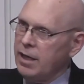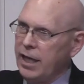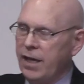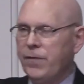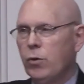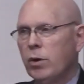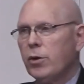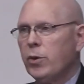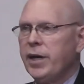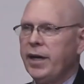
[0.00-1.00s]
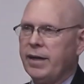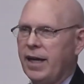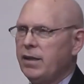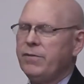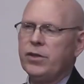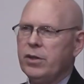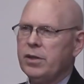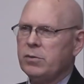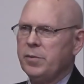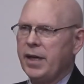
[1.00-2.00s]
If you were to read, I love to do
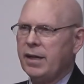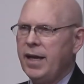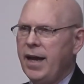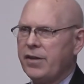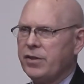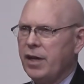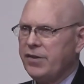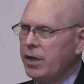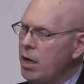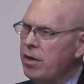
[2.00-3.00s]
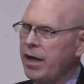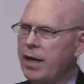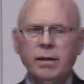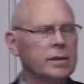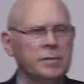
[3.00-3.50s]
this with my class, I say, okay,